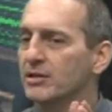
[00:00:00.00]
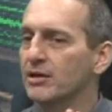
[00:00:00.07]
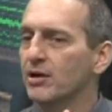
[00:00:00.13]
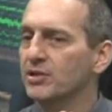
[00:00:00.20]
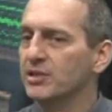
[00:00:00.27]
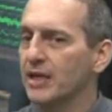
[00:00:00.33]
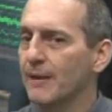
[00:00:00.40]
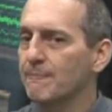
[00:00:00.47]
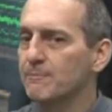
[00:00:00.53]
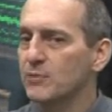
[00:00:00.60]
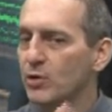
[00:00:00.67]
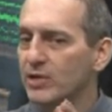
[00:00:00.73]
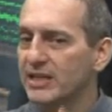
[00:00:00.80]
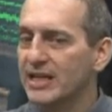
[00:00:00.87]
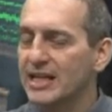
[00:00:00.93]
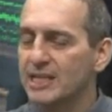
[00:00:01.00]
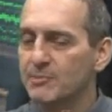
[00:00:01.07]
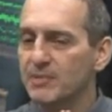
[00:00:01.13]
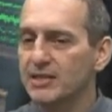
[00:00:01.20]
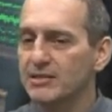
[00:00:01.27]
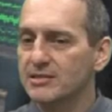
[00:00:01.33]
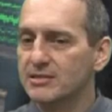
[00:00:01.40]
okay, organic
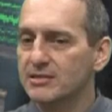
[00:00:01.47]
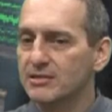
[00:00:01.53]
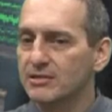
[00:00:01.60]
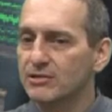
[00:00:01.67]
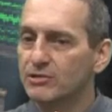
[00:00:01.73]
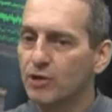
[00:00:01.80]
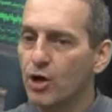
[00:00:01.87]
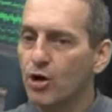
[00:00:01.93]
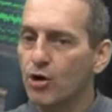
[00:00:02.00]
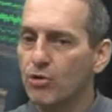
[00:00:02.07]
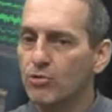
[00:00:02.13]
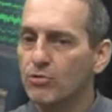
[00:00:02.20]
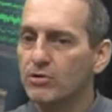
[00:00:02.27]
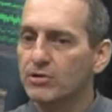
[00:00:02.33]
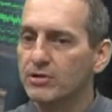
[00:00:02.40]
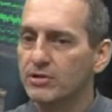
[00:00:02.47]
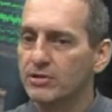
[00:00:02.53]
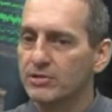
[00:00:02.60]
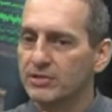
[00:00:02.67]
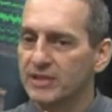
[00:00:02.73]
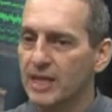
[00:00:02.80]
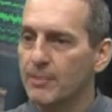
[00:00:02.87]
means no
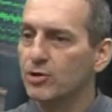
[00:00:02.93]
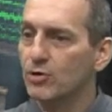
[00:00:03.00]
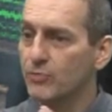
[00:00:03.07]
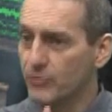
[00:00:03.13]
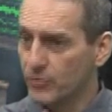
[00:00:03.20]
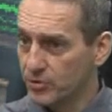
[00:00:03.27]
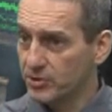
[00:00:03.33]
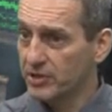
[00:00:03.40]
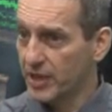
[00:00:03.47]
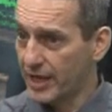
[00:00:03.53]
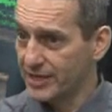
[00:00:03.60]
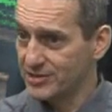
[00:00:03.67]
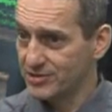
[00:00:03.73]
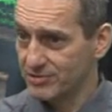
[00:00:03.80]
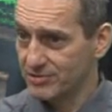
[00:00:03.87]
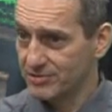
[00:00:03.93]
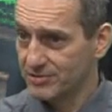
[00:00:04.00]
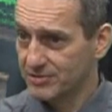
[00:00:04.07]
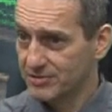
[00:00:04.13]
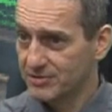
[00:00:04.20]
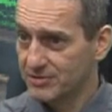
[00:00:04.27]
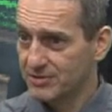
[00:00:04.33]
chemical fertilizer,
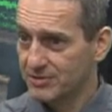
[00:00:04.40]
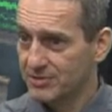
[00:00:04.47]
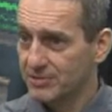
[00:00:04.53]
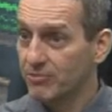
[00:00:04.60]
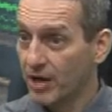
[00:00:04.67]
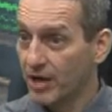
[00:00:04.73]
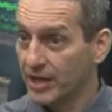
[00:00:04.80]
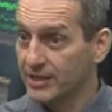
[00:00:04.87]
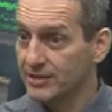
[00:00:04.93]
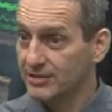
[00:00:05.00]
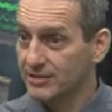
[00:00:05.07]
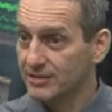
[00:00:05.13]
right?